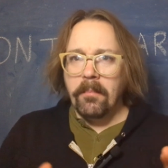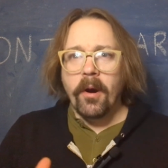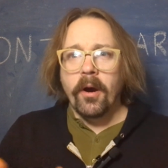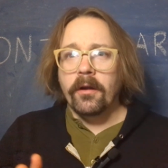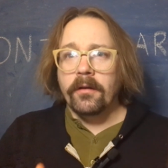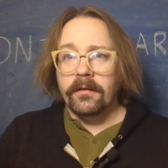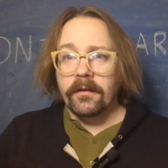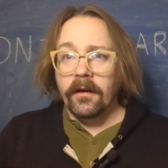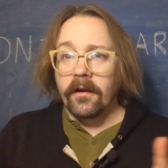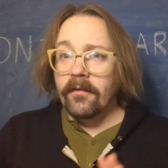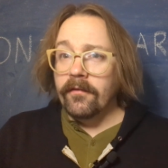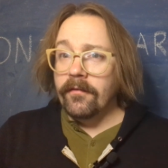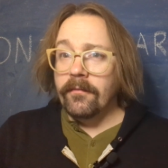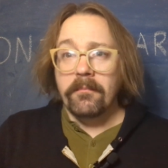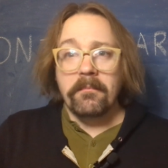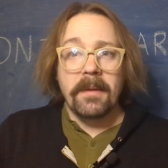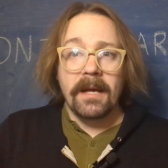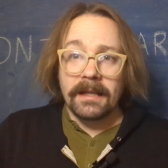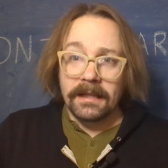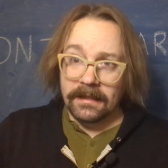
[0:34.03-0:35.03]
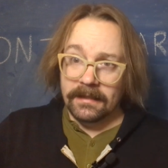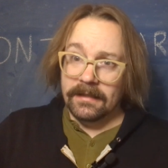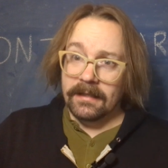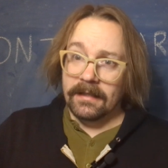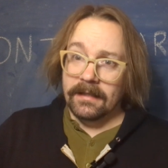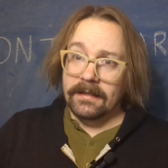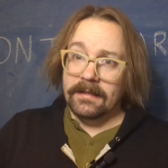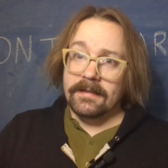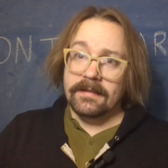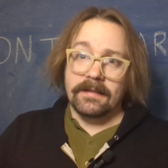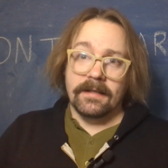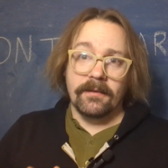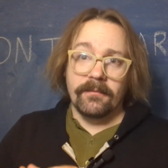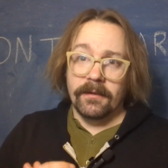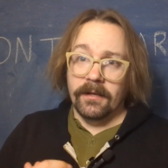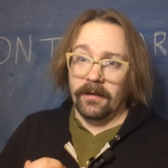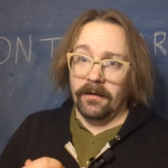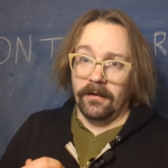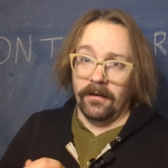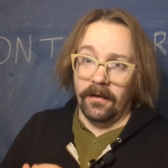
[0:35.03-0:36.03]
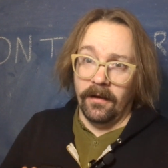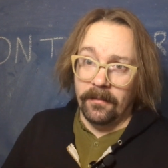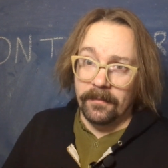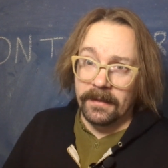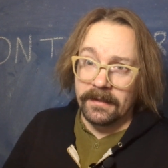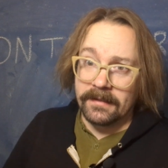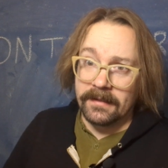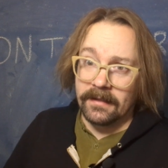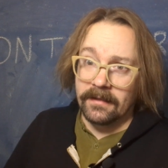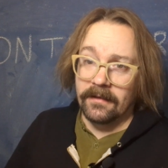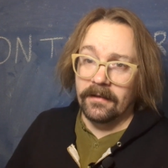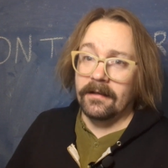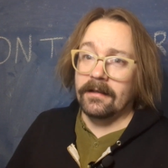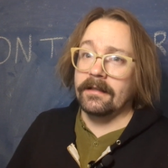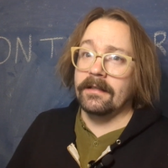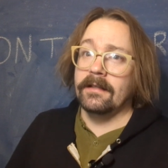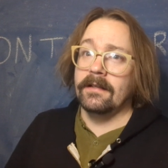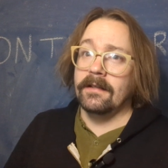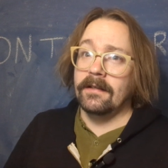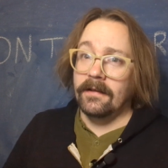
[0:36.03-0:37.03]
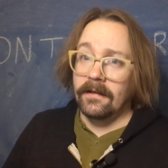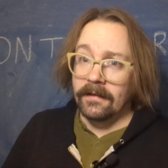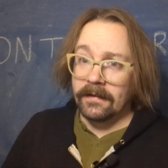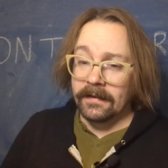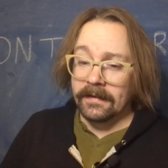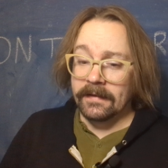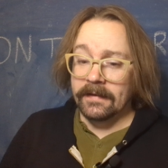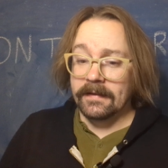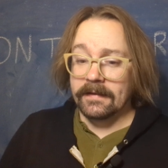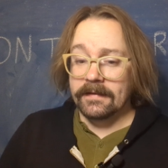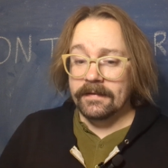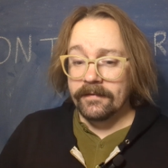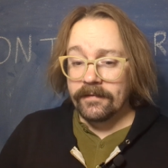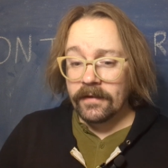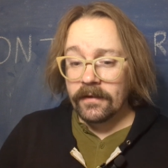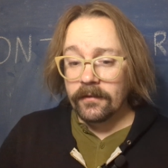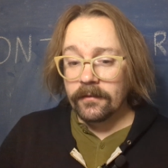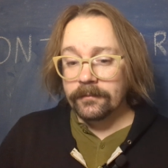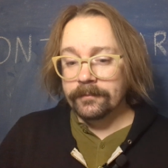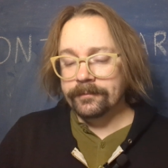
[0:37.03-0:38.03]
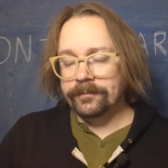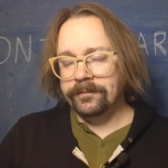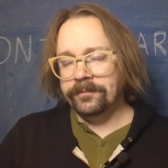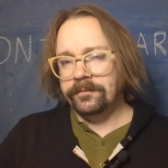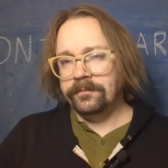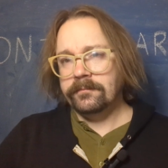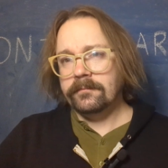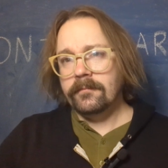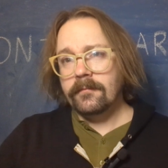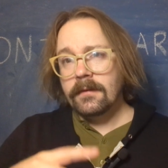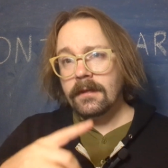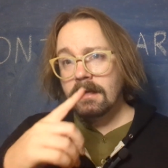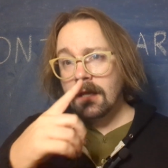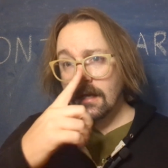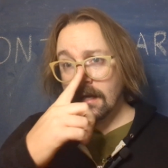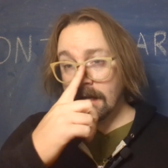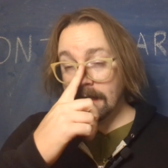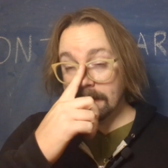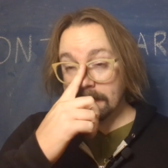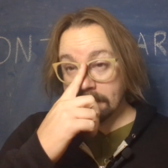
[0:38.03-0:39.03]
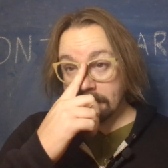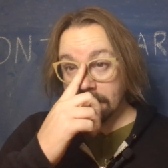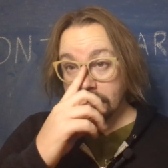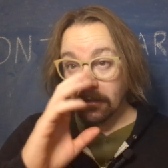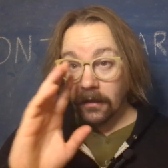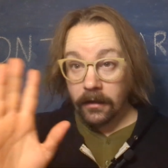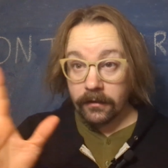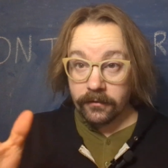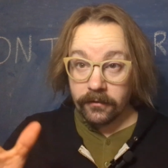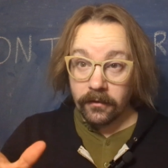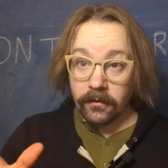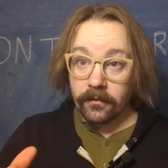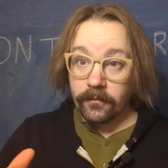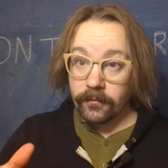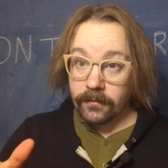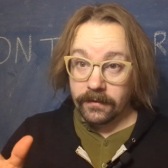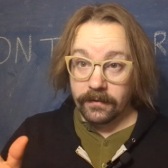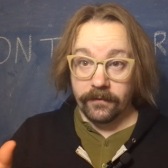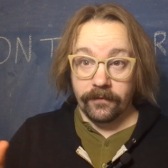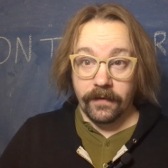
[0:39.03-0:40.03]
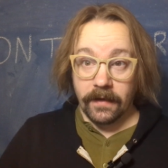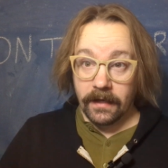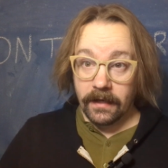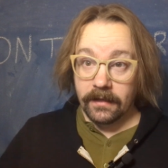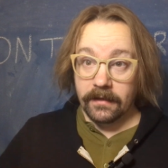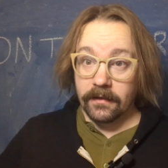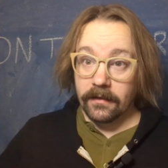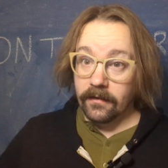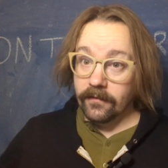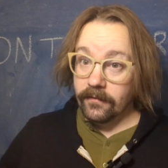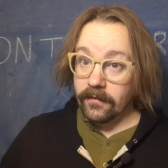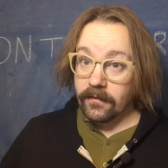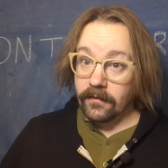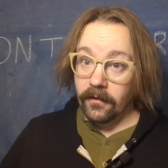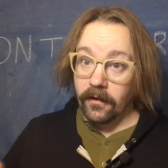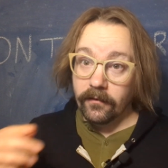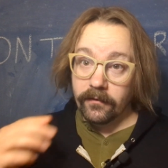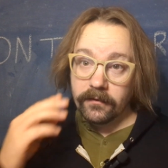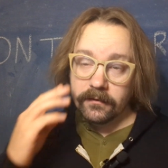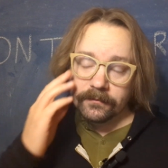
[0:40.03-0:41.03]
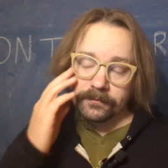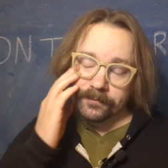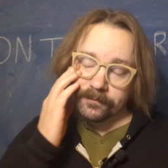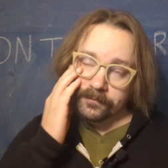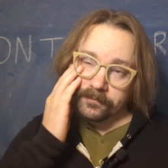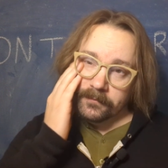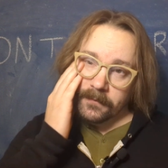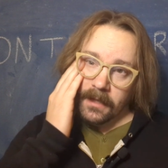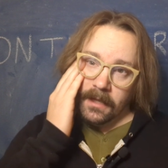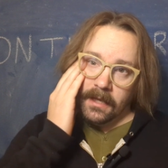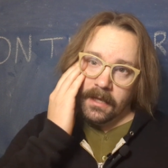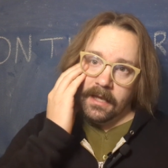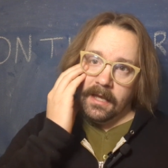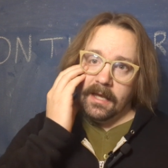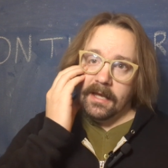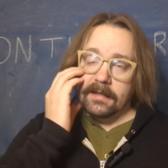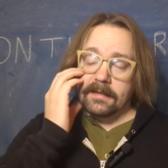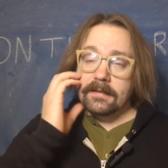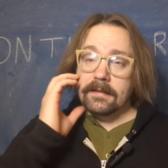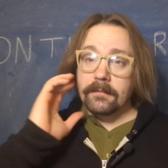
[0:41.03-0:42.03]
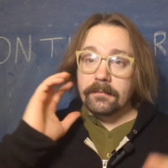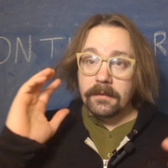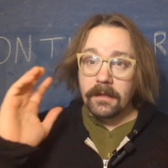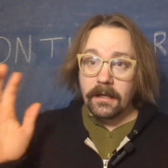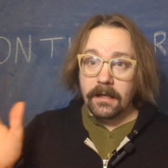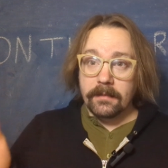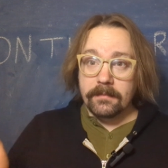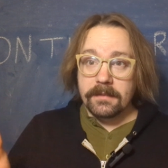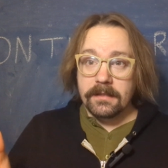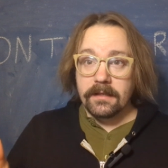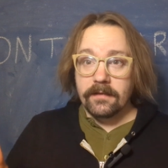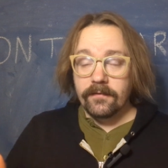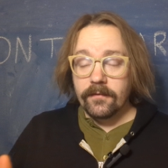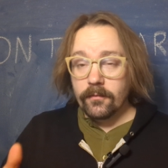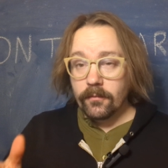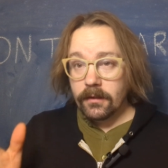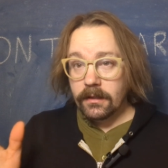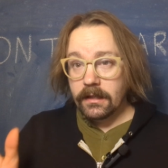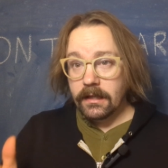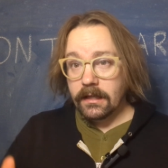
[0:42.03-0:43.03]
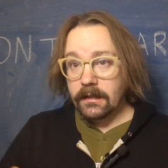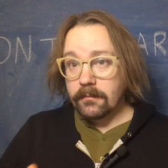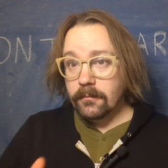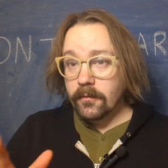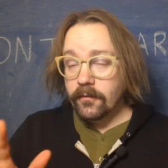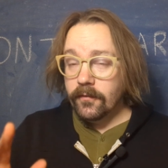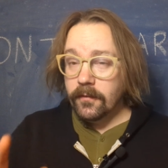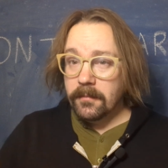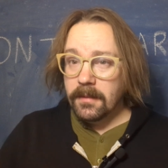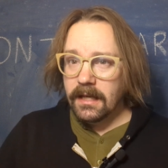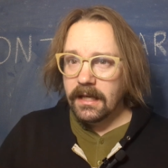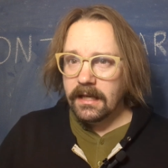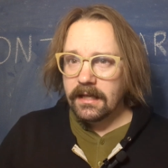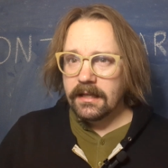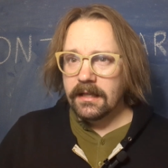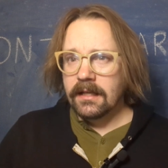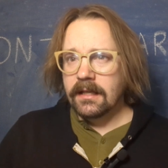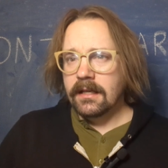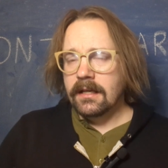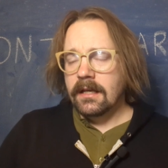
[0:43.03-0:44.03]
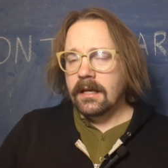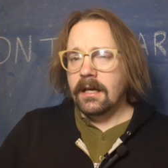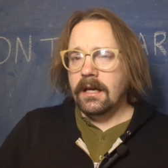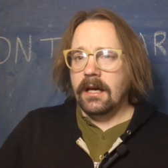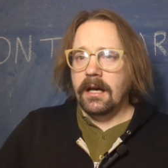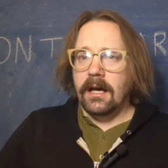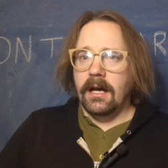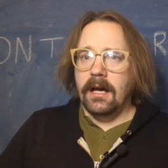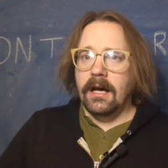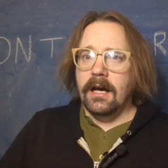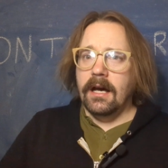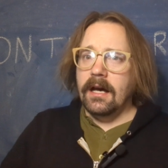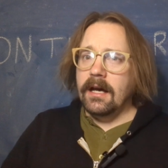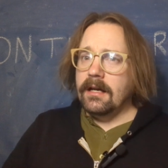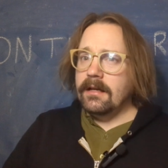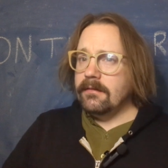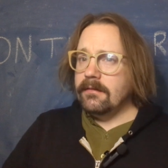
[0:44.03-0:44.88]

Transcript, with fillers: part of many things that we are commenting on in this film. Uh, Sinatra was a fan of the novel. Sometimes, if you want to get a movie made, uh,